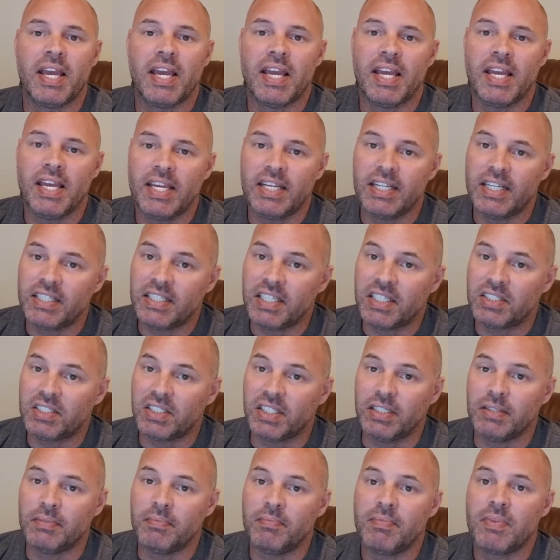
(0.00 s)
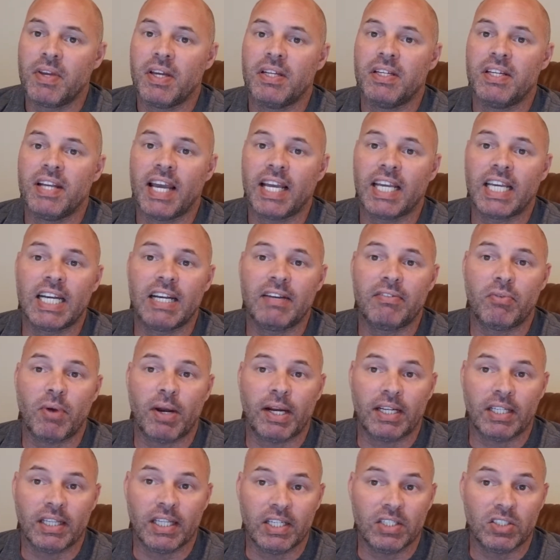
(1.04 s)
In addition, Negative
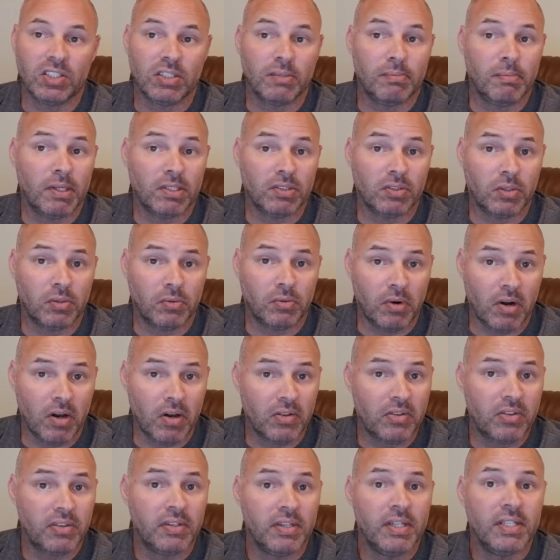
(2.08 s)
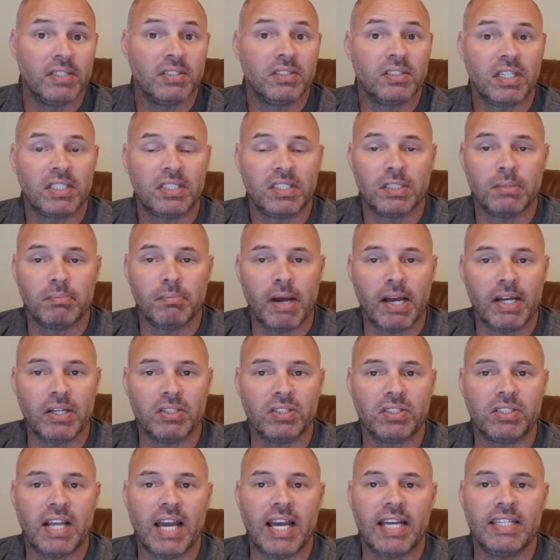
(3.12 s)
regulators of muscle growth, such as
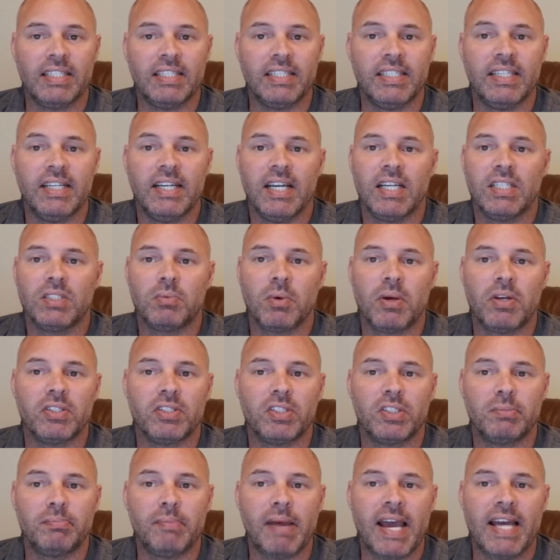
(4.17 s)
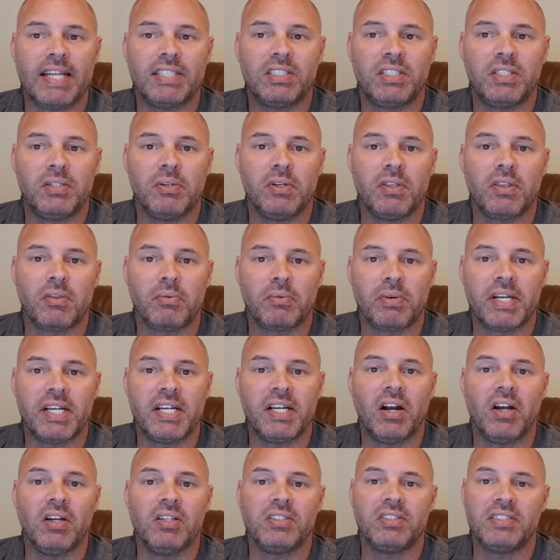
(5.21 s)
myostatin, as well as SMAD2 and 3,
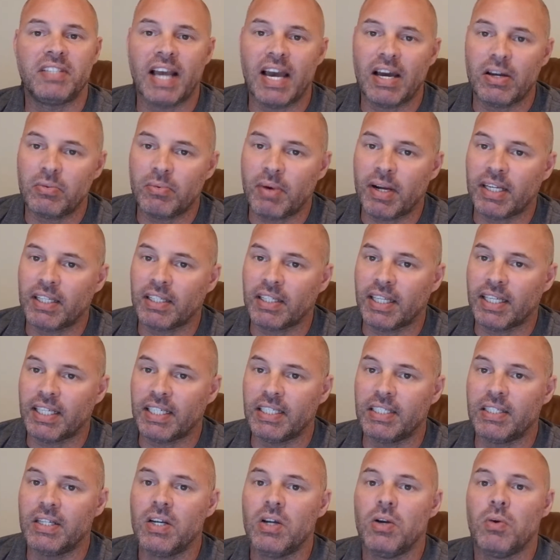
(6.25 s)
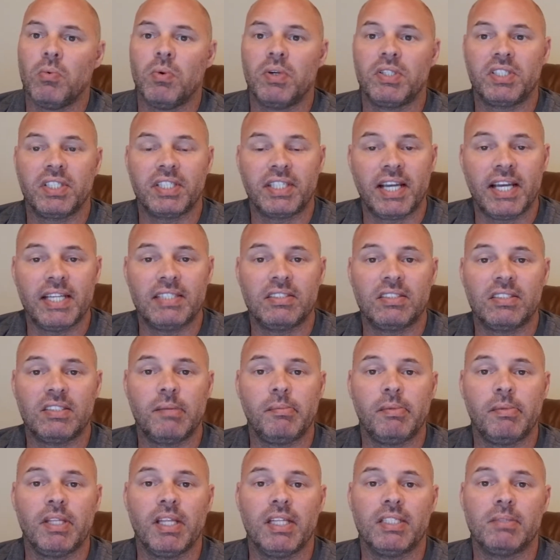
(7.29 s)
are downregulated, which again
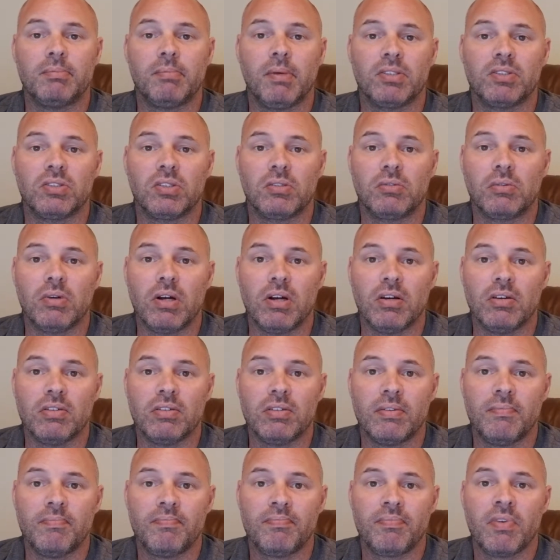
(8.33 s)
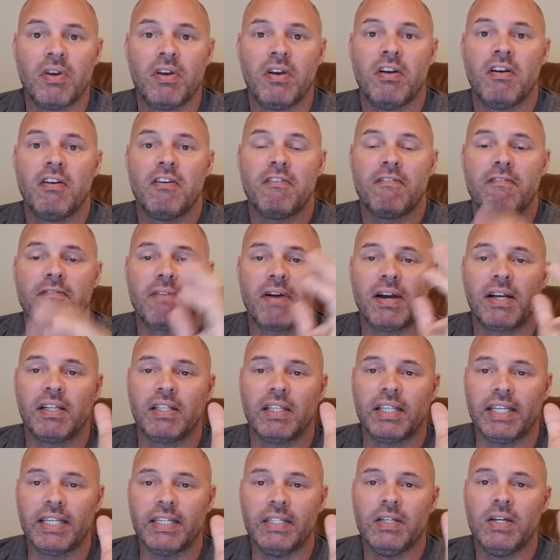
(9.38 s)
stimulates muscle growth.
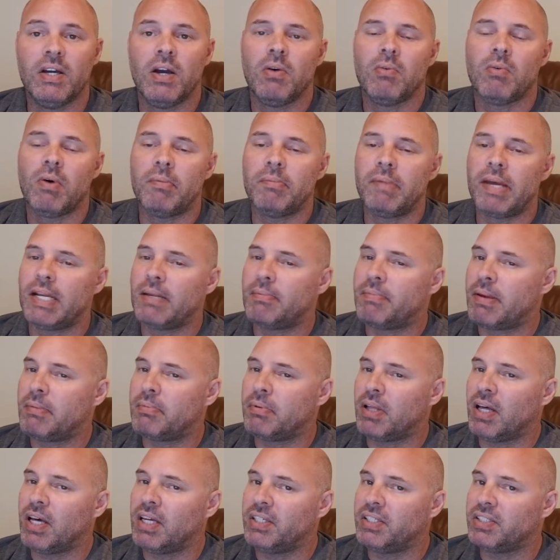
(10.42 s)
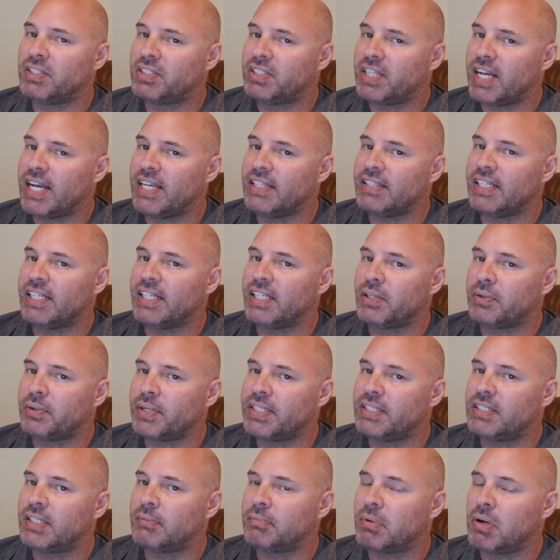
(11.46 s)
Finally, while many people understand that
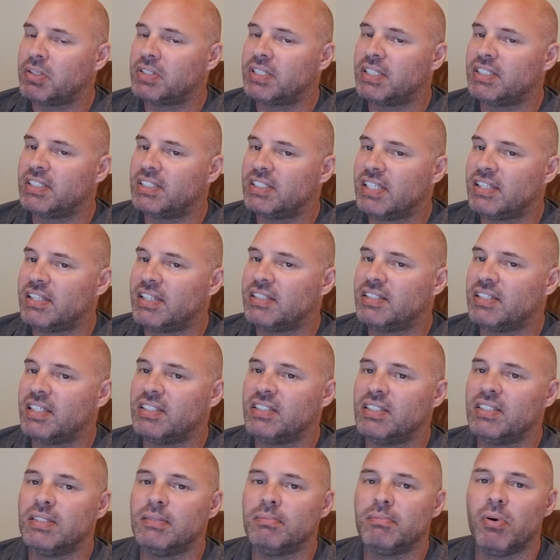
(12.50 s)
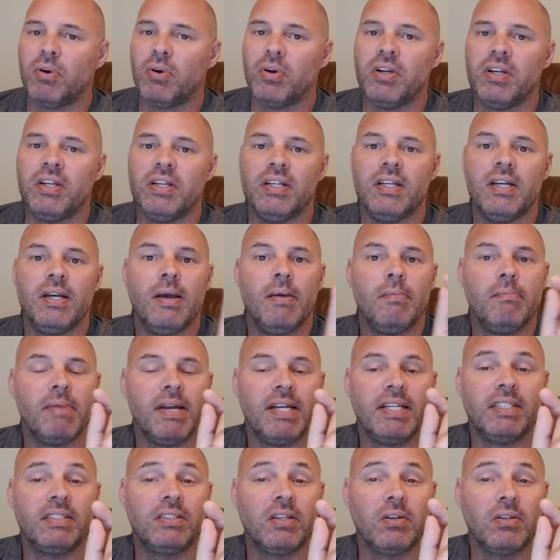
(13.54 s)
increasing protein synthesis is important,
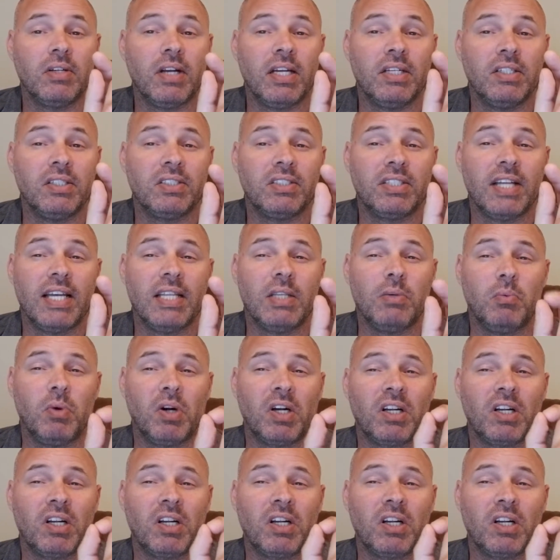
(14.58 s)
many don't understand that we're